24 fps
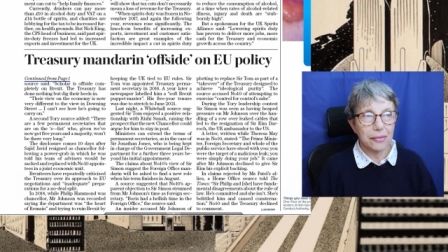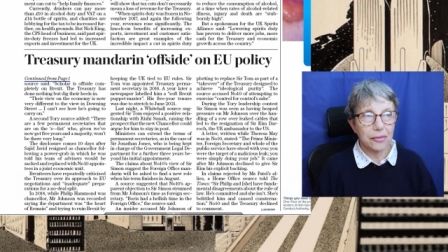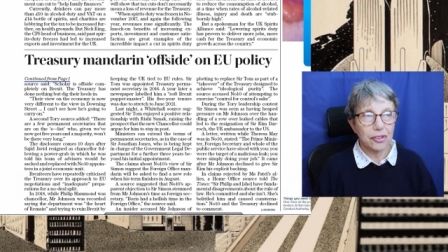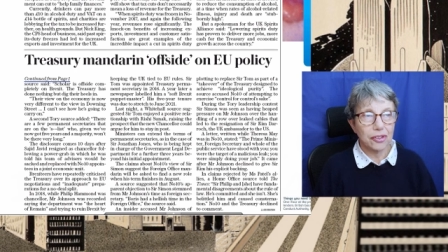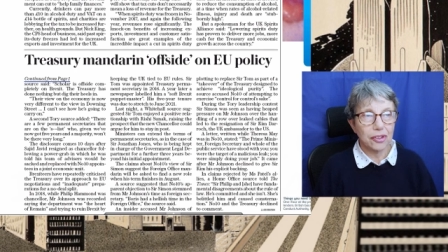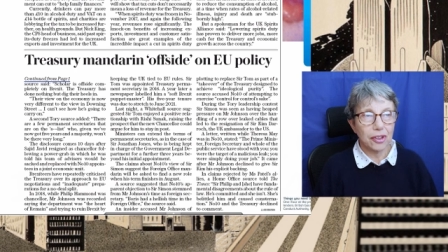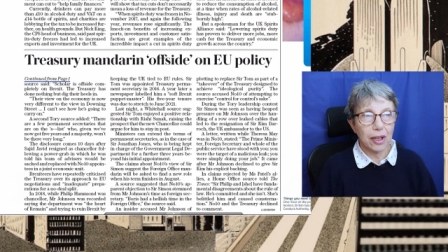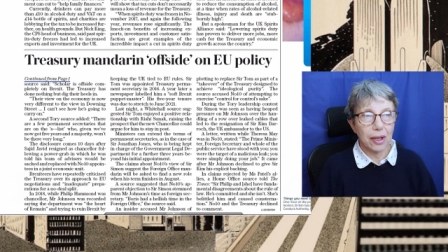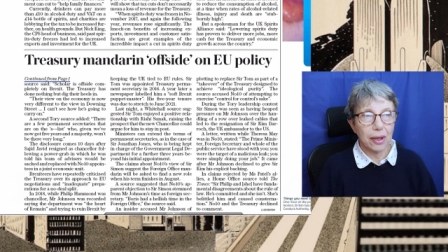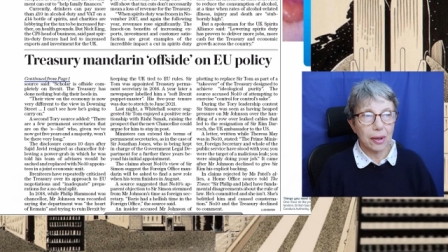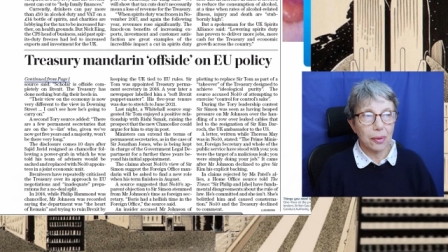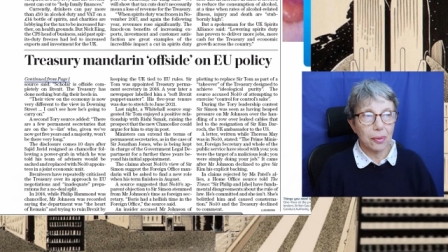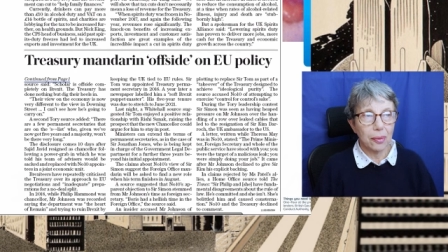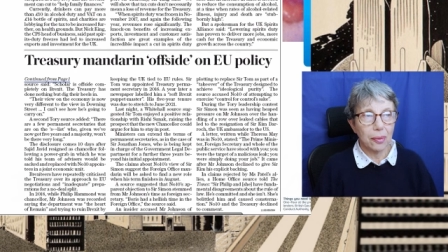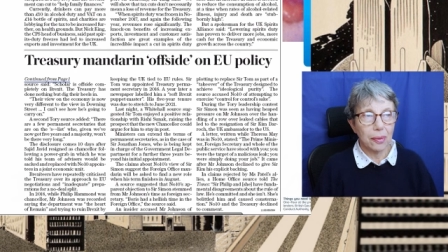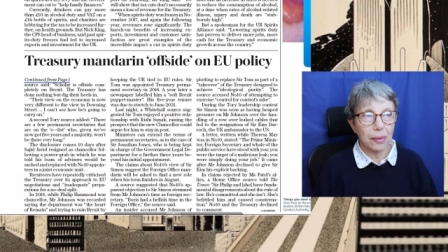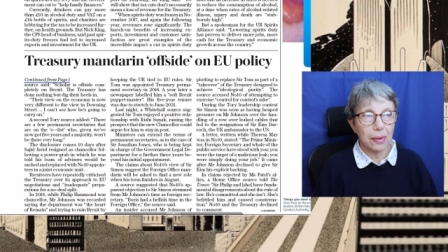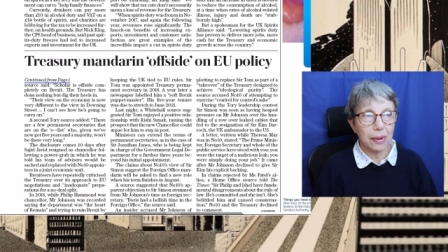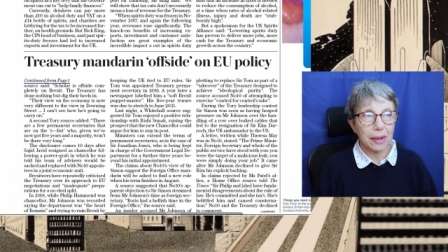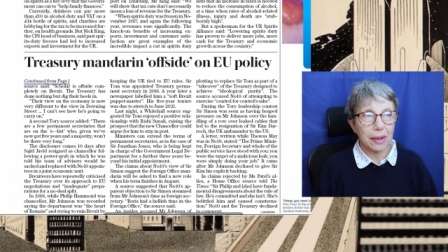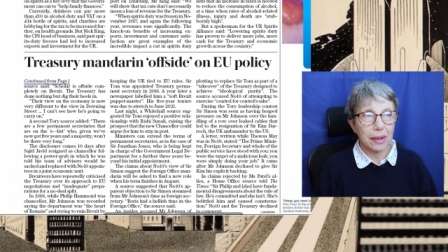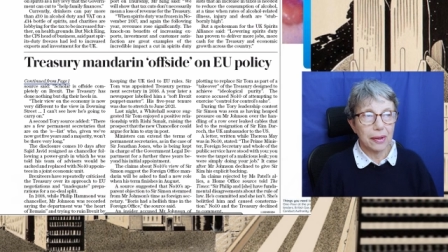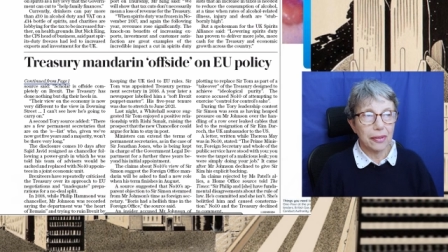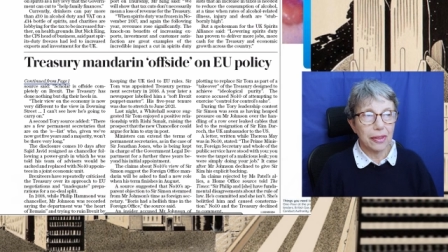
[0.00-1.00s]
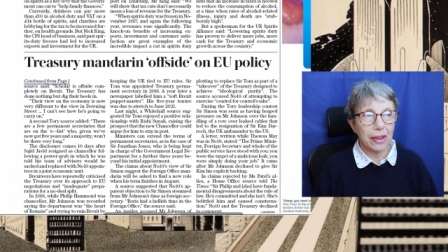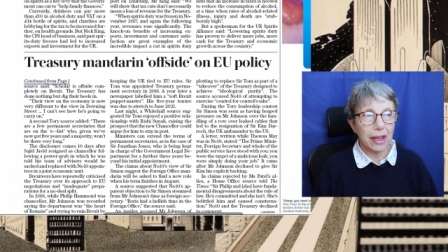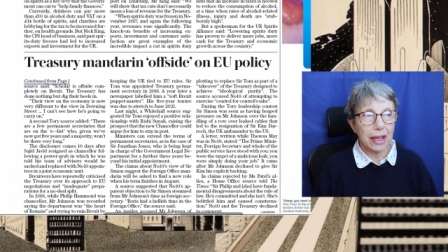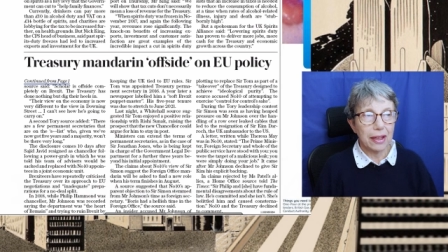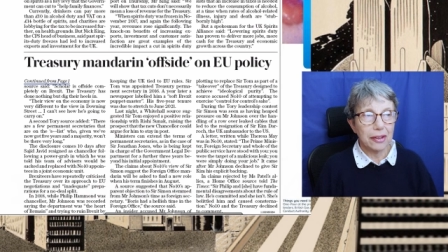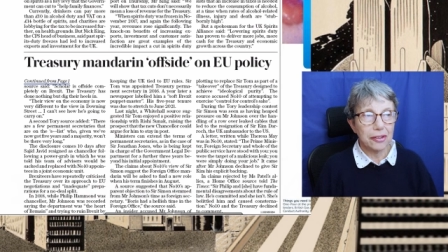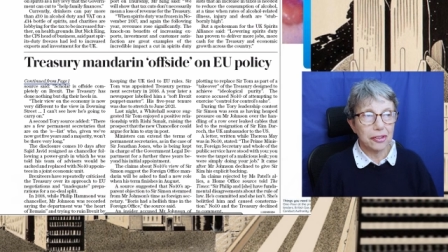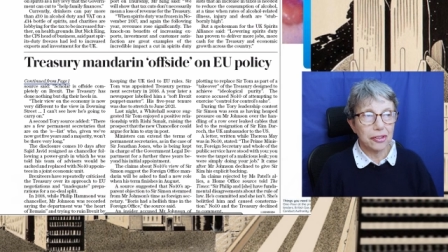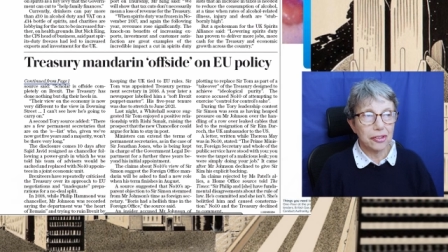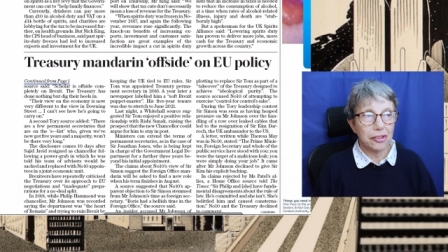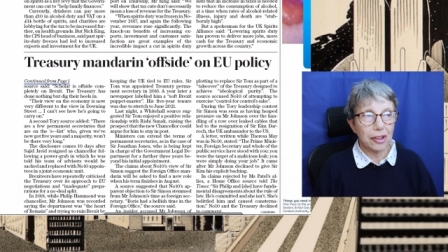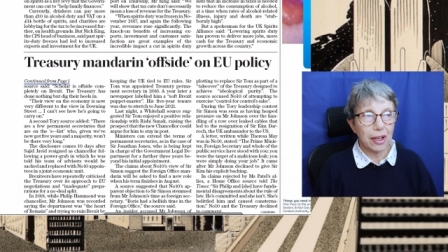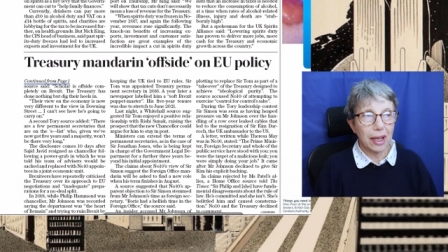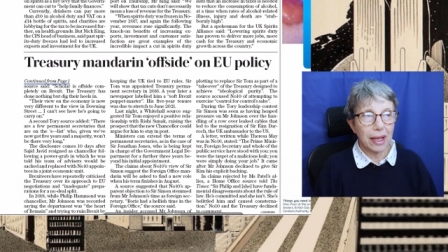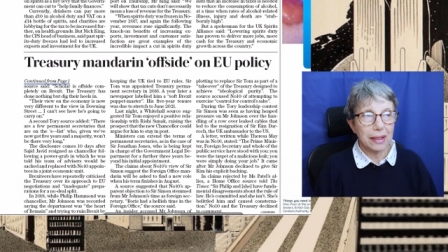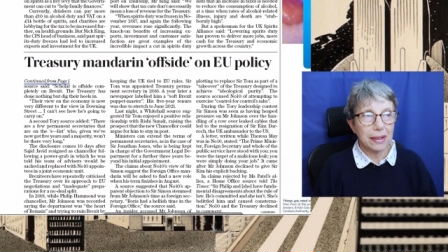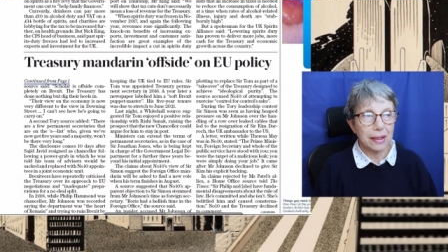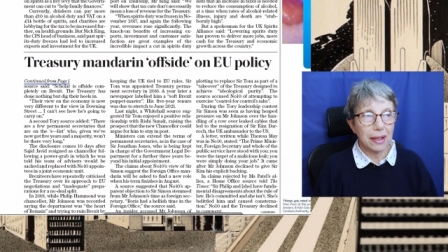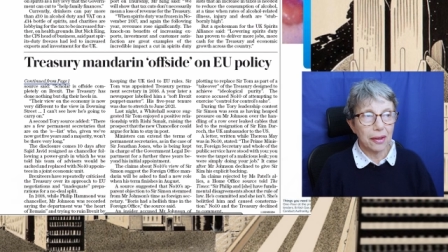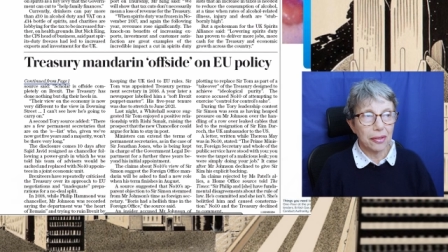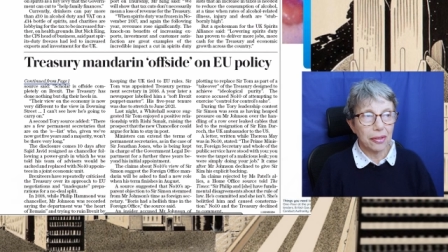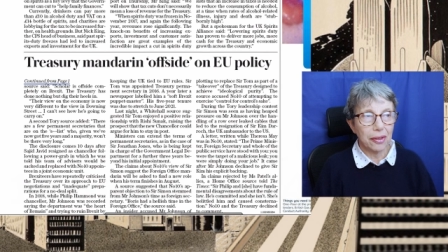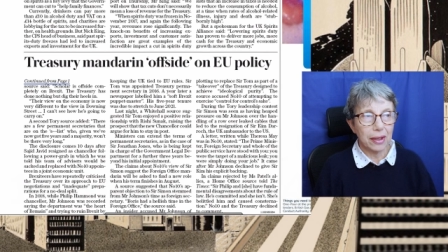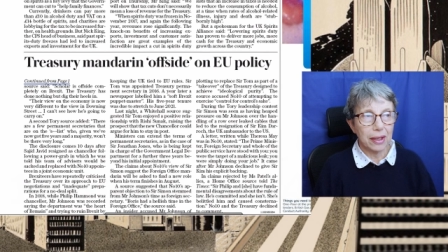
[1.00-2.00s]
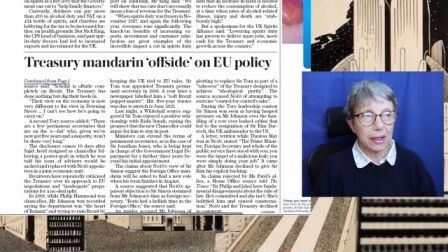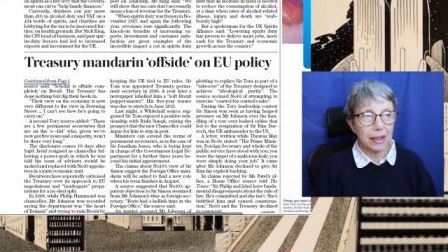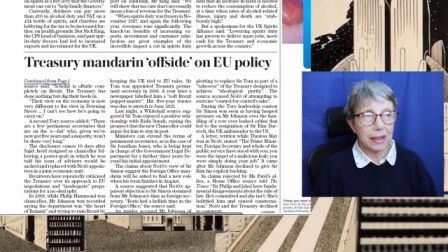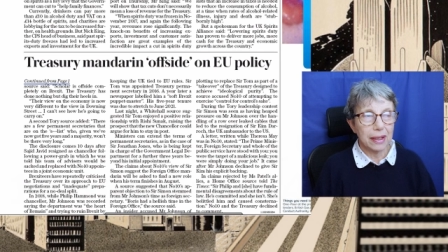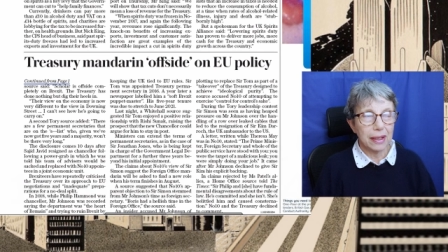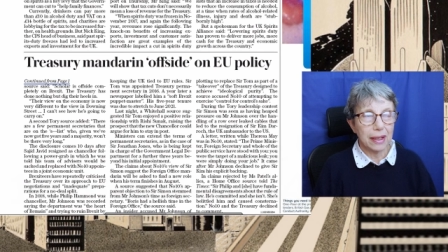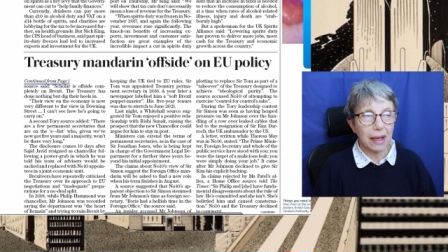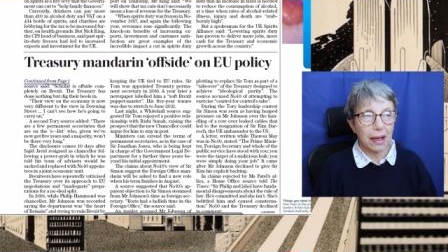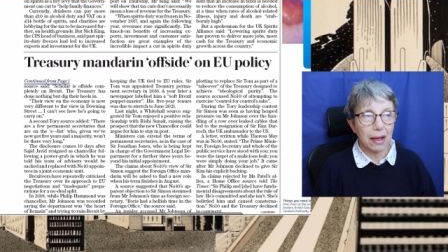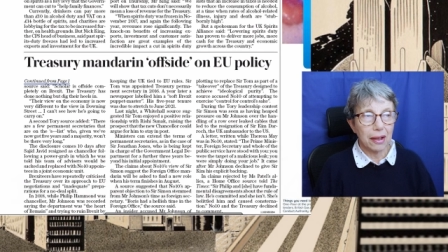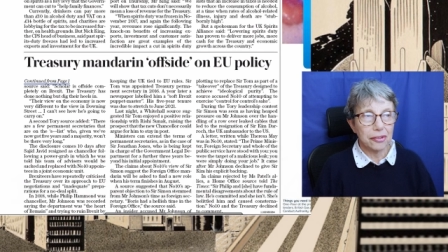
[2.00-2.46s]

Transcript: So there's another